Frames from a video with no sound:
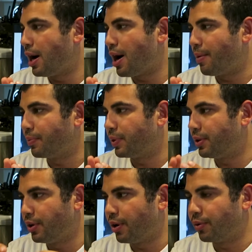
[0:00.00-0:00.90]
um,
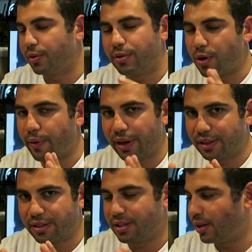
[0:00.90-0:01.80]
you know, going at
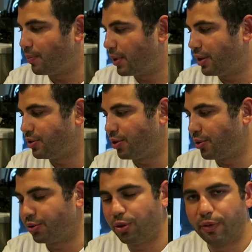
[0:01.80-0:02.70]
the same pace. You know,
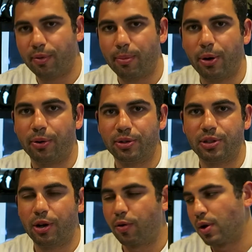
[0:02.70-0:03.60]
they're two different motors,
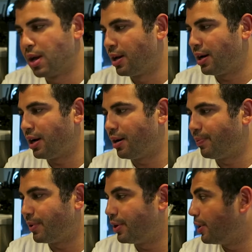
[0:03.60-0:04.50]
so,
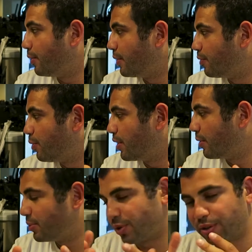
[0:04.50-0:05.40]
um, you know, if one of
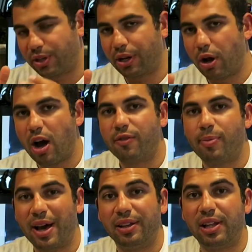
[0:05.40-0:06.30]
them starts getting off
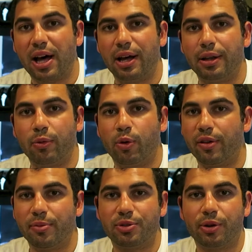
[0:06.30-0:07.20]
by a lot, one
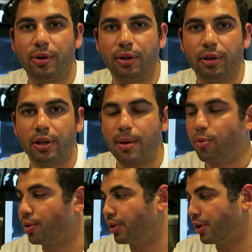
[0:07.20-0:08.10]
of them's turning a lot
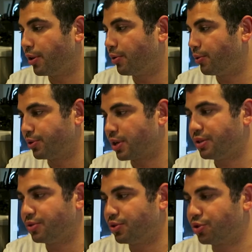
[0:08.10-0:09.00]
more than the other and it's
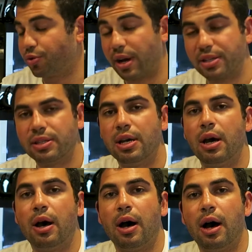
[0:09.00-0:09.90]
causing stress,
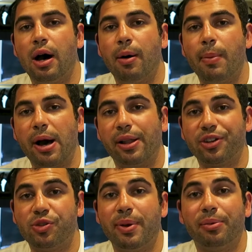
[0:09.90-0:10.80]
um, I'll
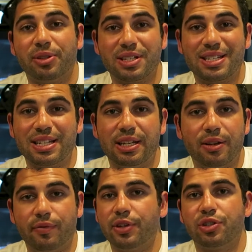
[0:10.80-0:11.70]
actually be able to see it
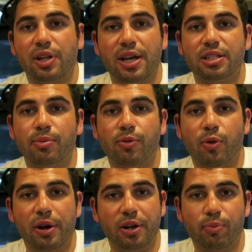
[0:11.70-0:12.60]
and visualize it
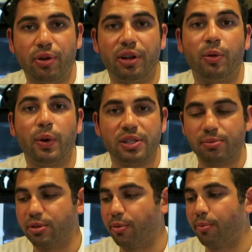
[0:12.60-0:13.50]
before I end up printing and
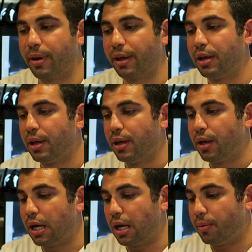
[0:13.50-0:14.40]
wasting some of my,
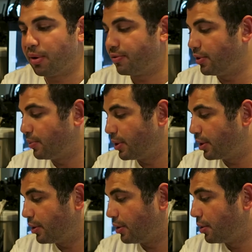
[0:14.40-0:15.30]
uh, my film in
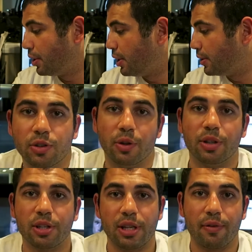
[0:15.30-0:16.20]
here. So
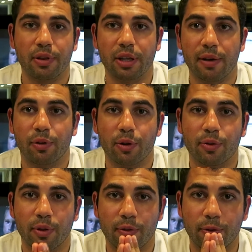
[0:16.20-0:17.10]
this is everything I've learned
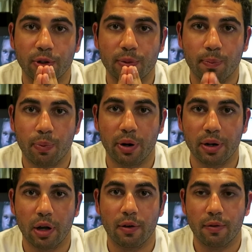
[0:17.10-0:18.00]
from the first
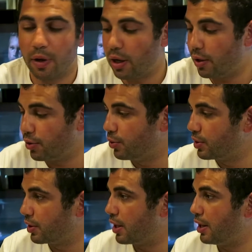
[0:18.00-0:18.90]
print of uh,
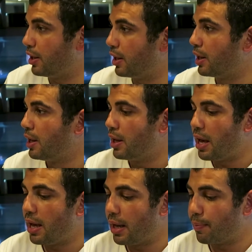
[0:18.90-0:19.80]
using the Anet
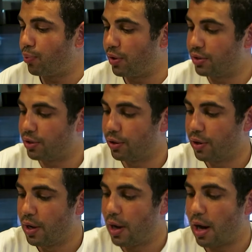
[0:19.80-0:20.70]
a
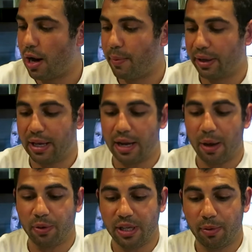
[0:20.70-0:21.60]
printer. Um, again,
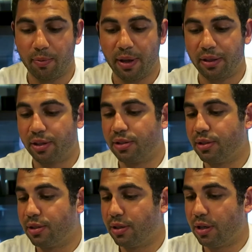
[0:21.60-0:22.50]
I was able to make
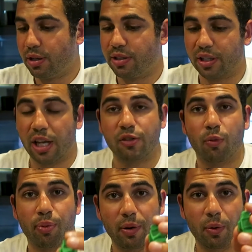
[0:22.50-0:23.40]
this a successful
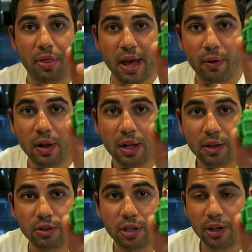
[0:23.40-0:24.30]
print without
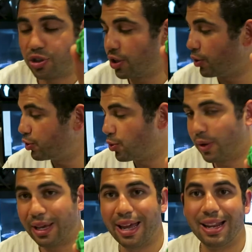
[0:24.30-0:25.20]
touching or
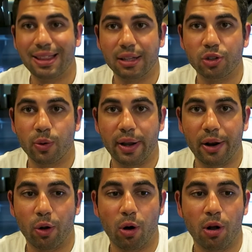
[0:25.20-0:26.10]
doing anything to it
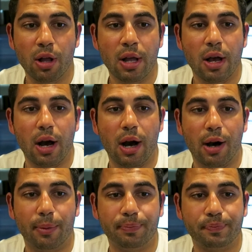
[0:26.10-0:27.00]
at all,
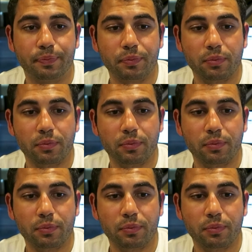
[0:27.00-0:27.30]
um,